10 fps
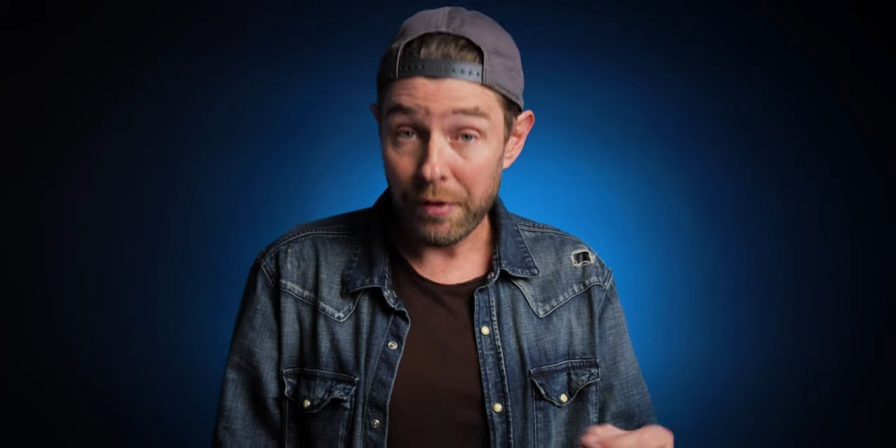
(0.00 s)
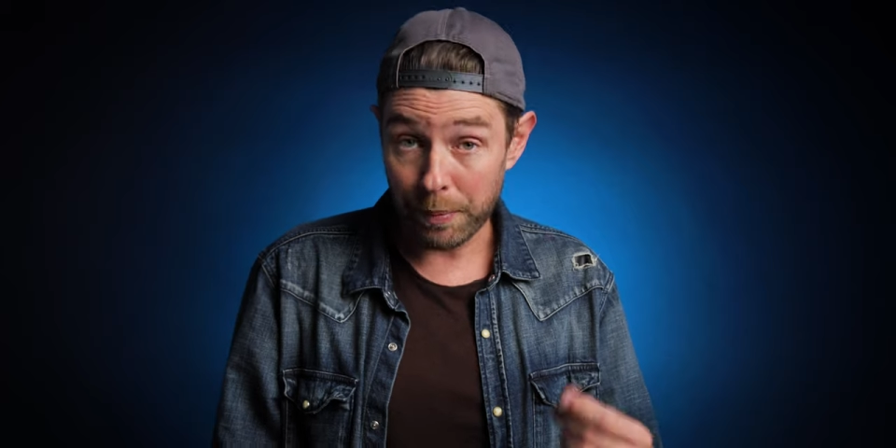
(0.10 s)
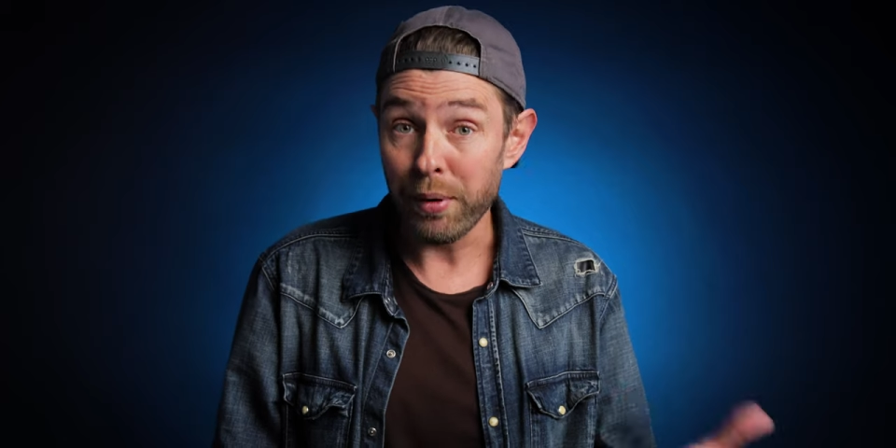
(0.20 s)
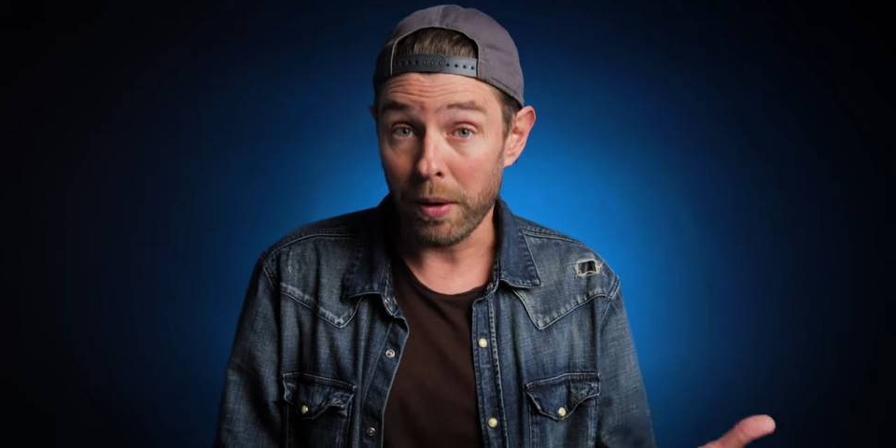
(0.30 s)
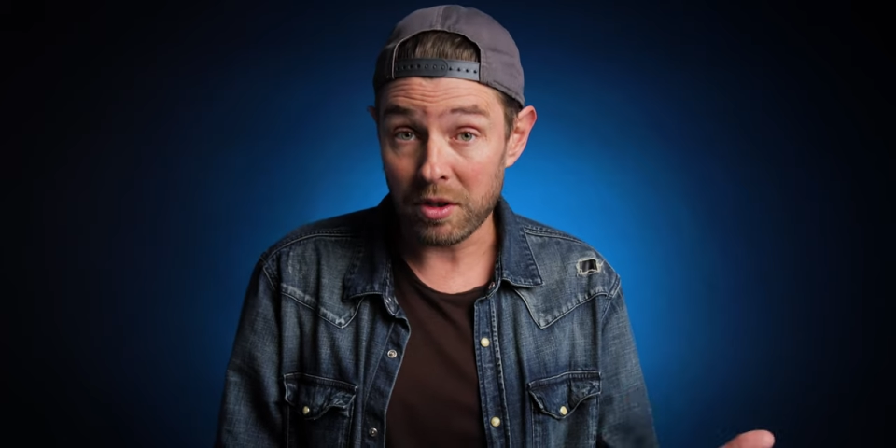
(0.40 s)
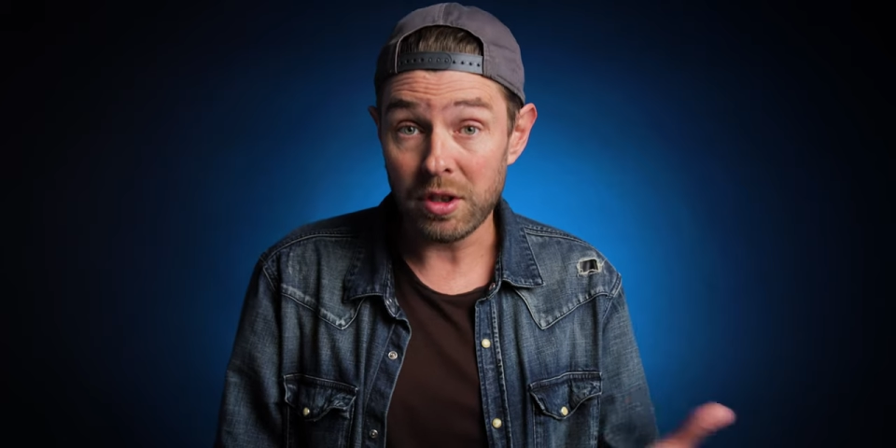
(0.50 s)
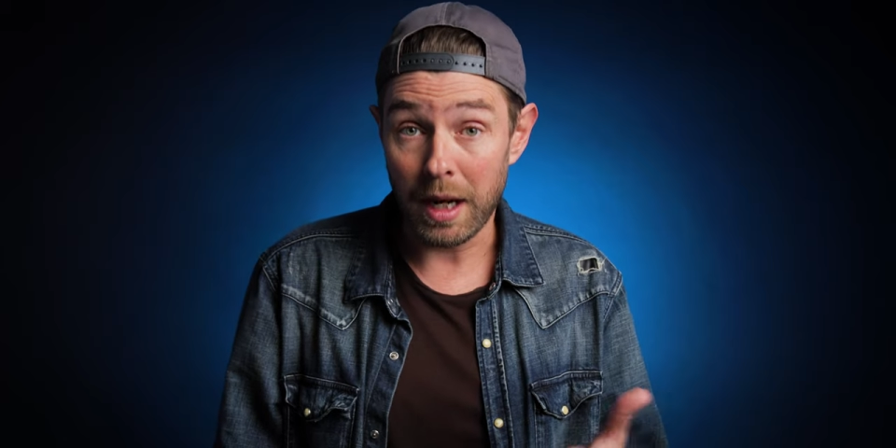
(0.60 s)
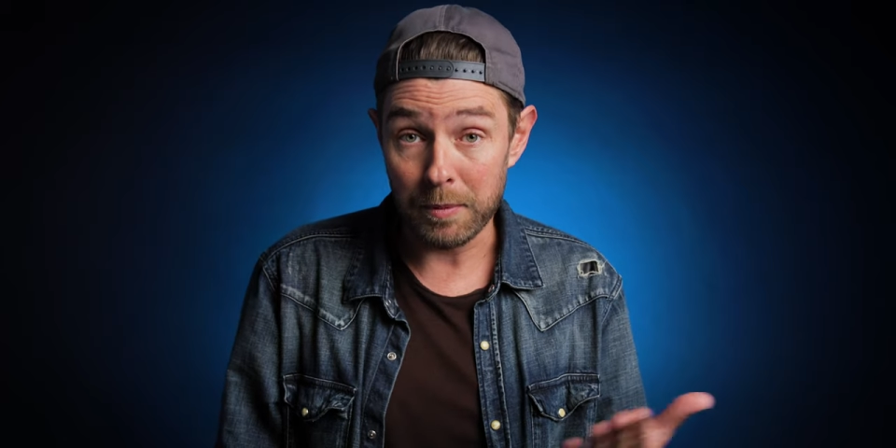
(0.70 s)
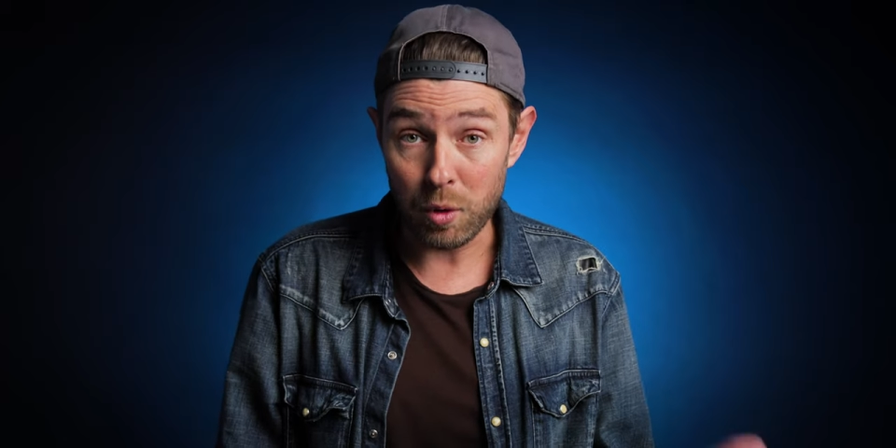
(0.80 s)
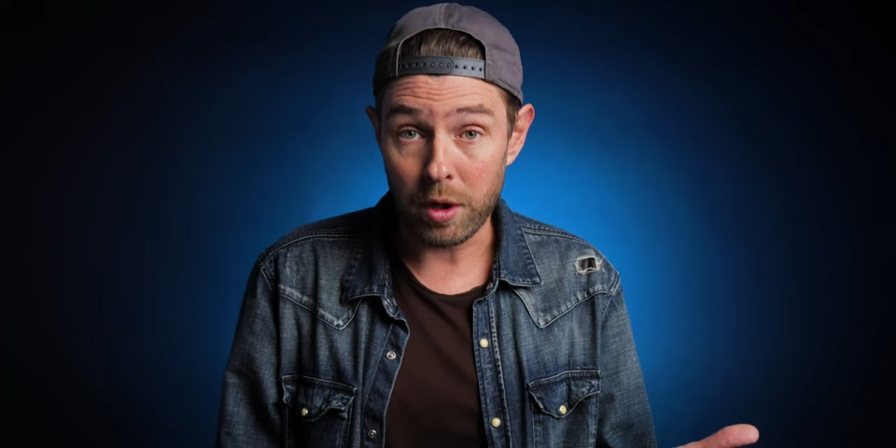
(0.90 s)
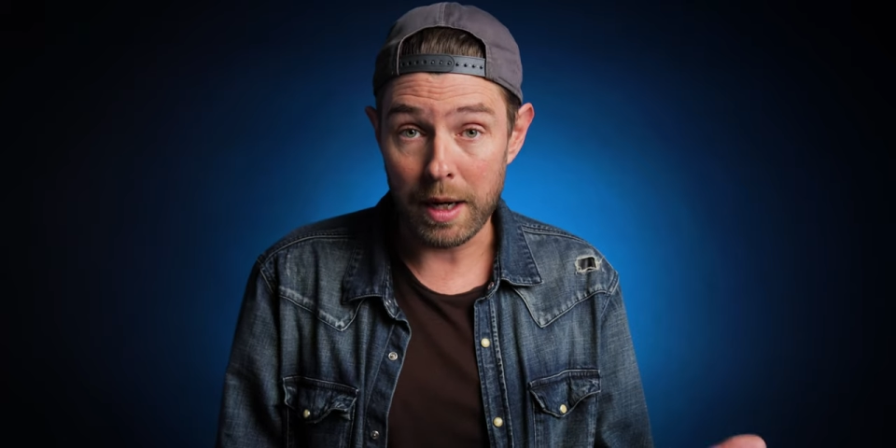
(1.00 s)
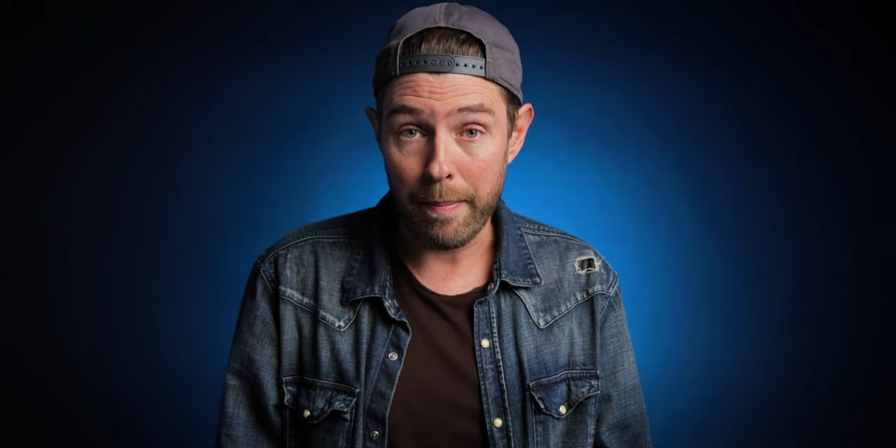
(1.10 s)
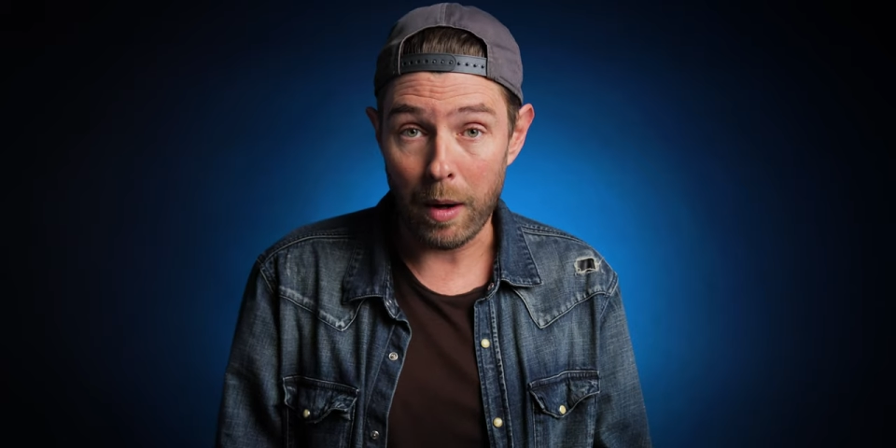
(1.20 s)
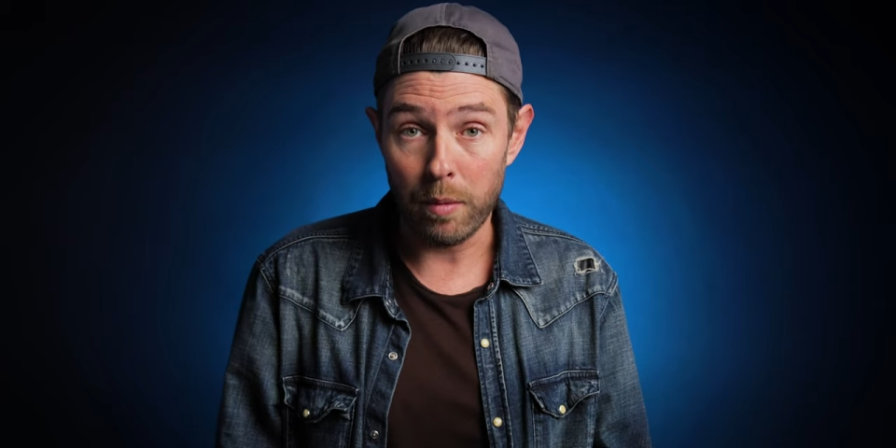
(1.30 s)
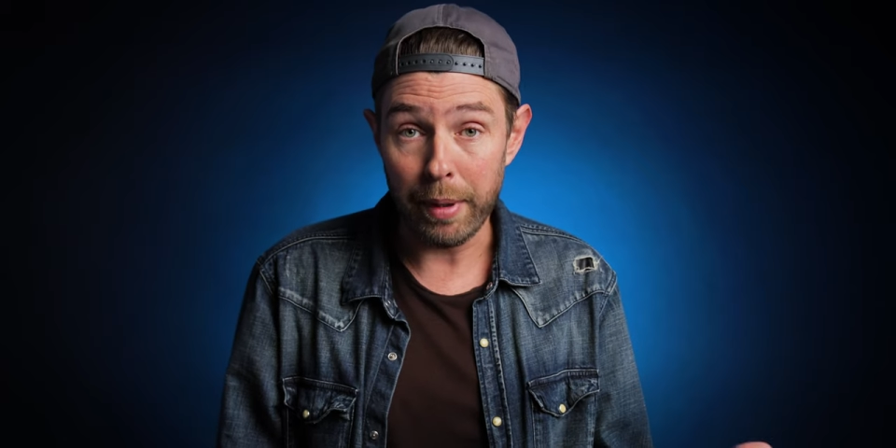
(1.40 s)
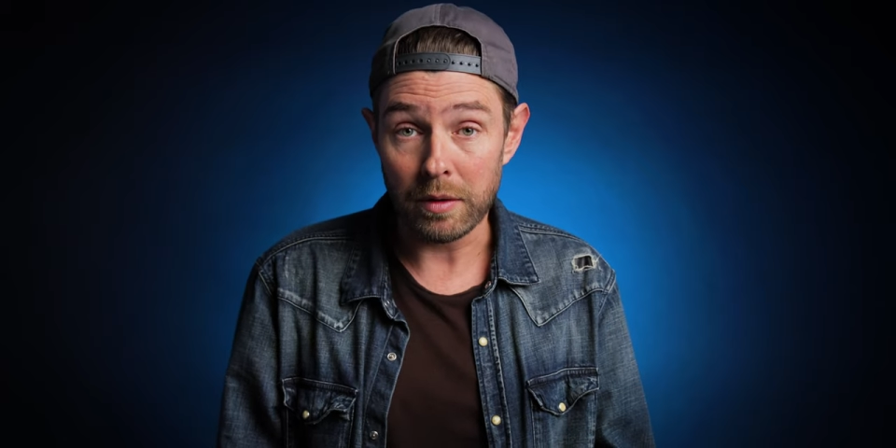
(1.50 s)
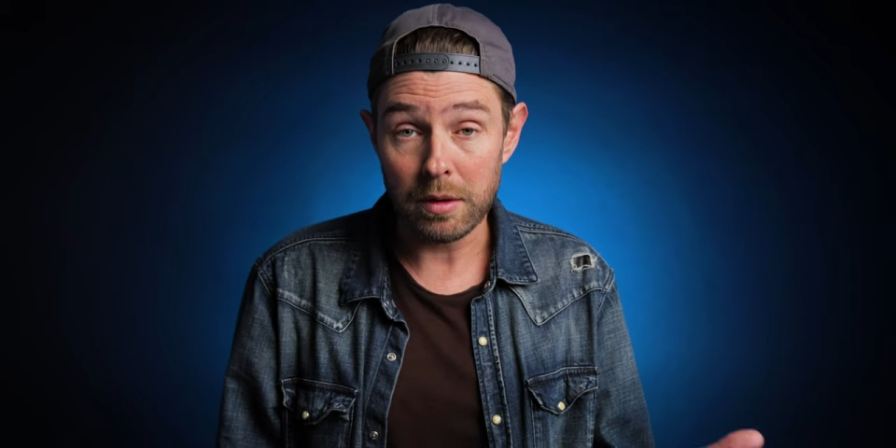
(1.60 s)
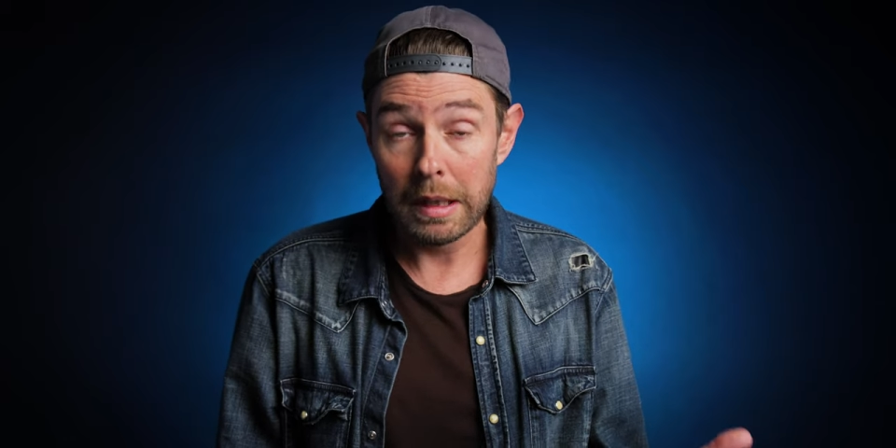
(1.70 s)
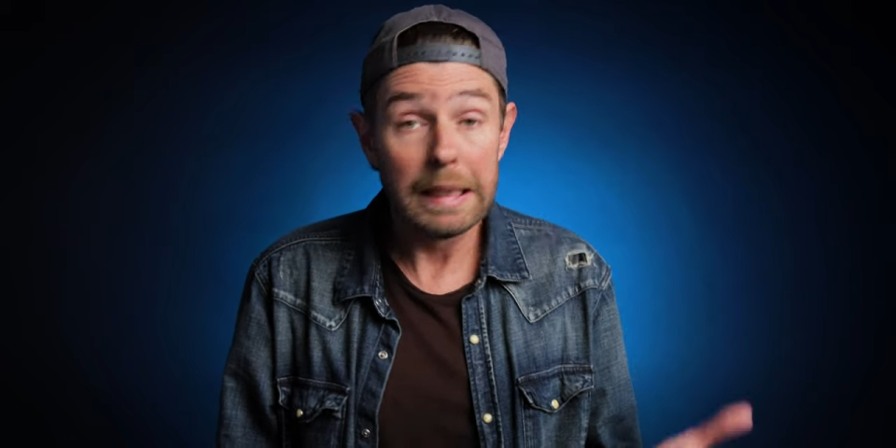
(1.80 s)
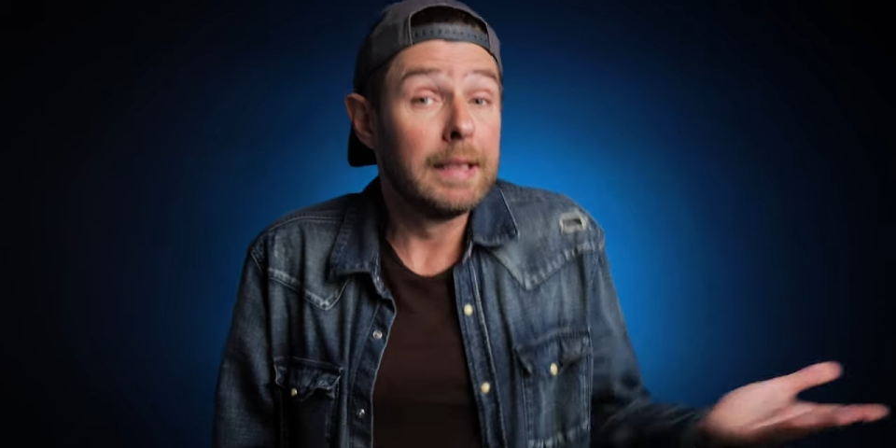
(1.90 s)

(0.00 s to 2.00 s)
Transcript: the products that I'm talking about, but